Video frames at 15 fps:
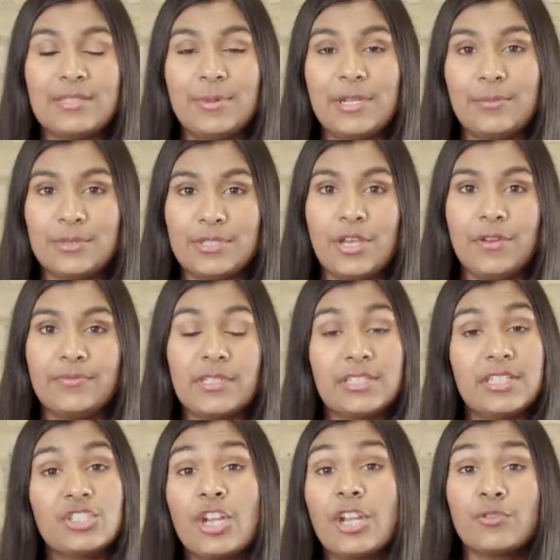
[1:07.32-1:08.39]
has been observed
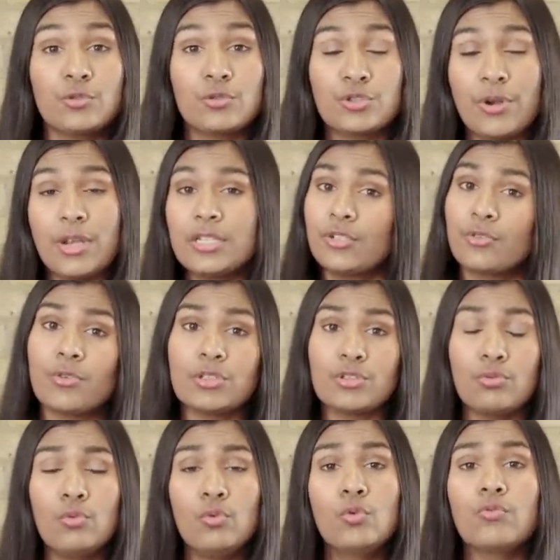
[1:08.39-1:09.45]
as a general trend across
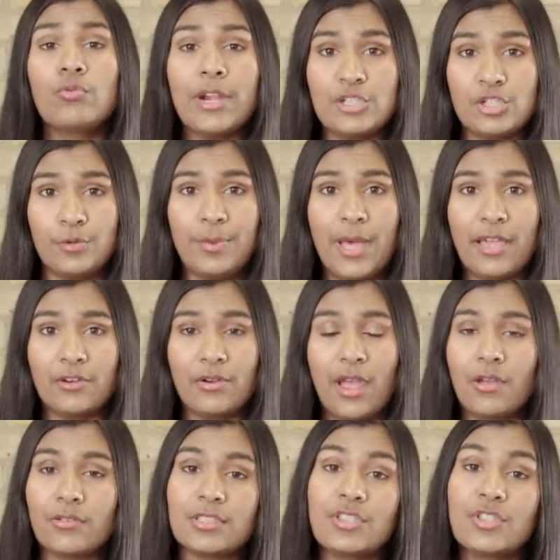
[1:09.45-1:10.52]
all racial
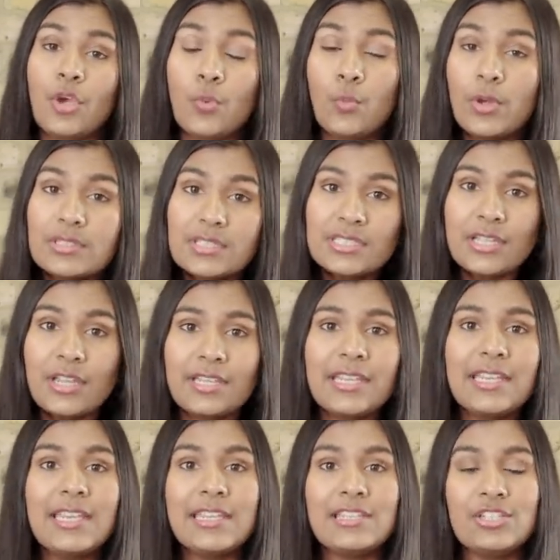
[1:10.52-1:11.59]
backgrounds, though one
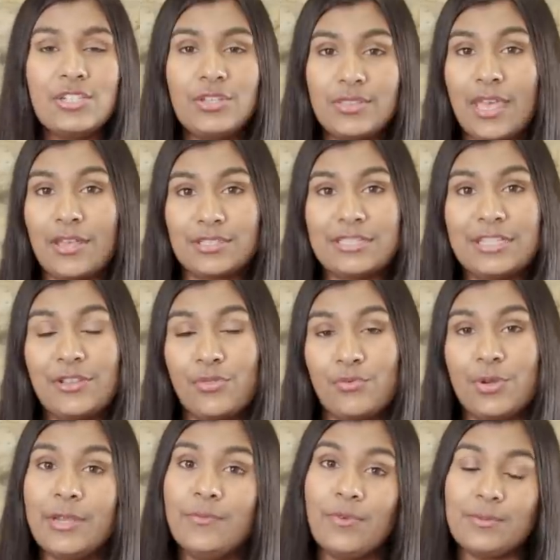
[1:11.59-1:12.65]
study in
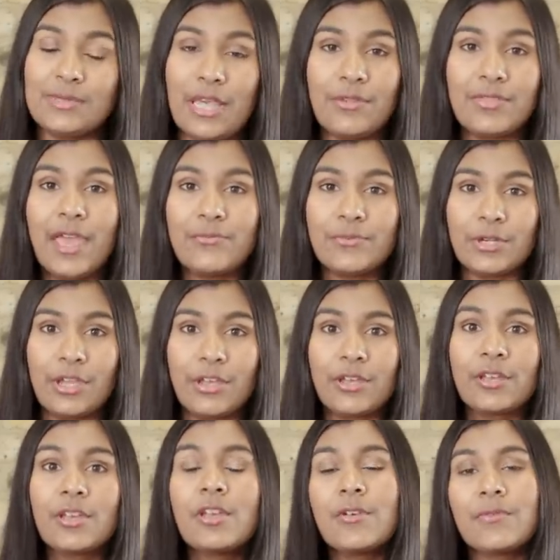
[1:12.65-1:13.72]
2003 from South Africa
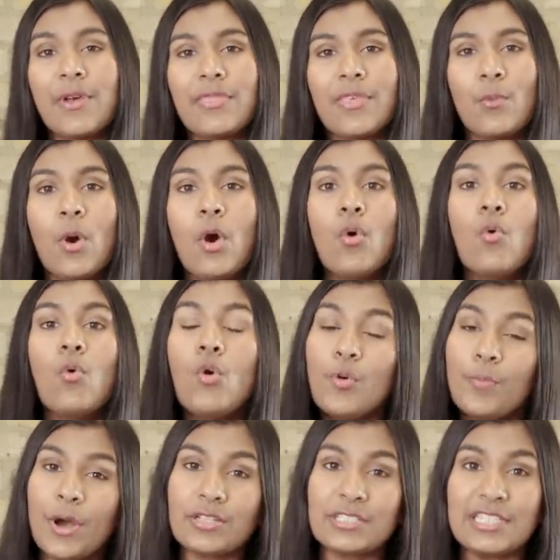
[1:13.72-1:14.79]
found that while all
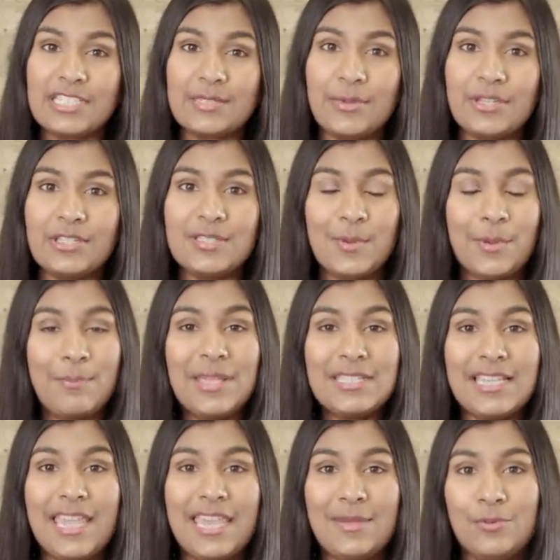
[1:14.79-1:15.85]
participants were
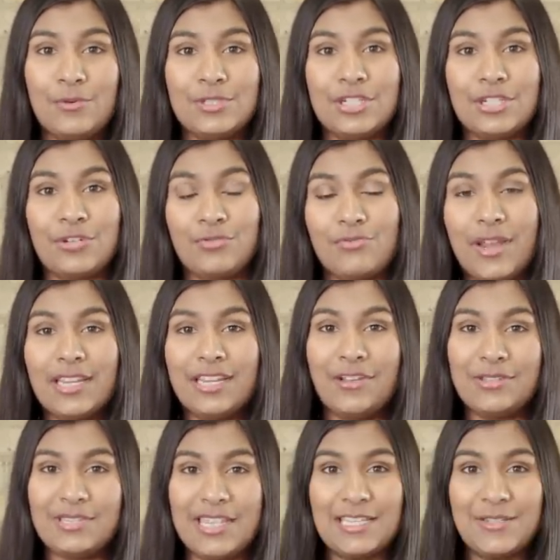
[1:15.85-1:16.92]
better able to correctly
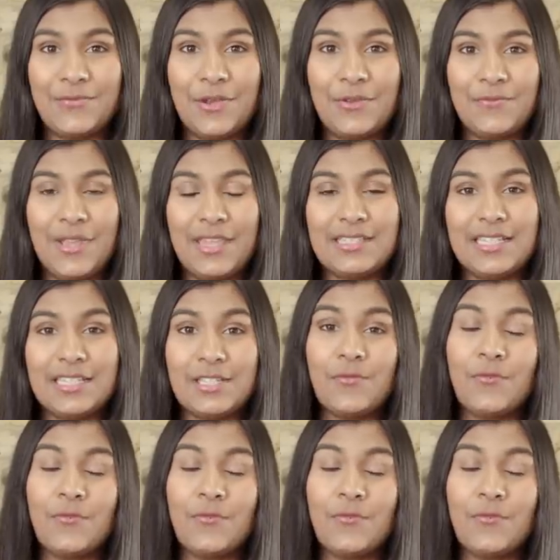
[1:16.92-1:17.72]
identify faces